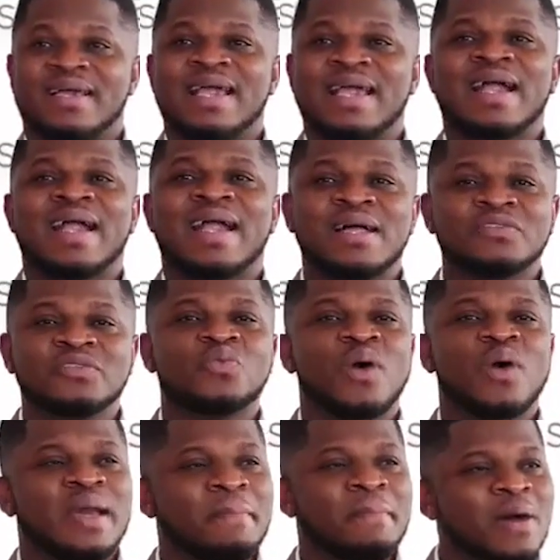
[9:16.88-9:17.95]

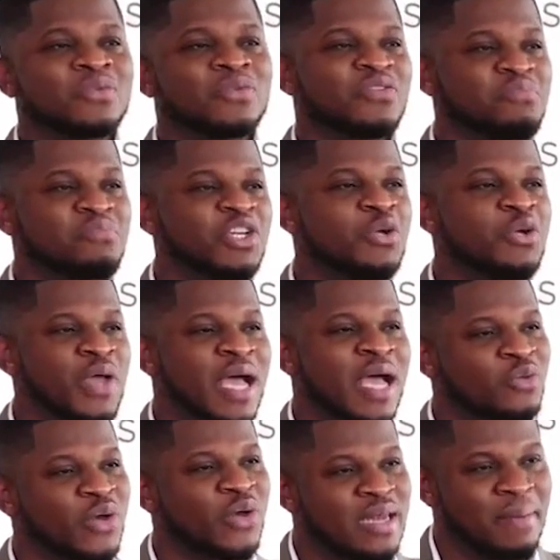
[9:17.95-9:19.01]
gargantuan amount of money we are
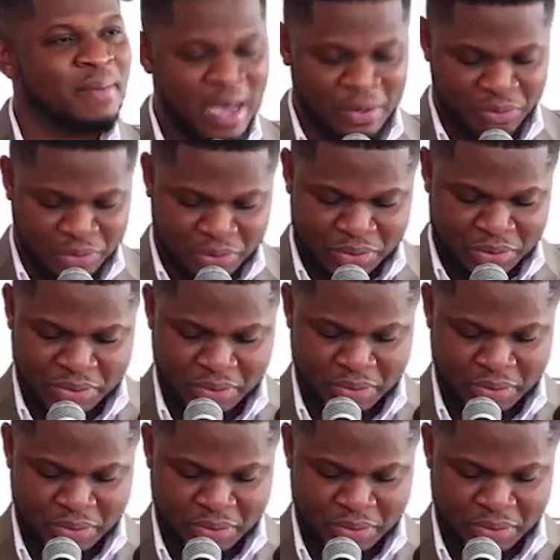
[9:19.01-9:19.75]
talking about,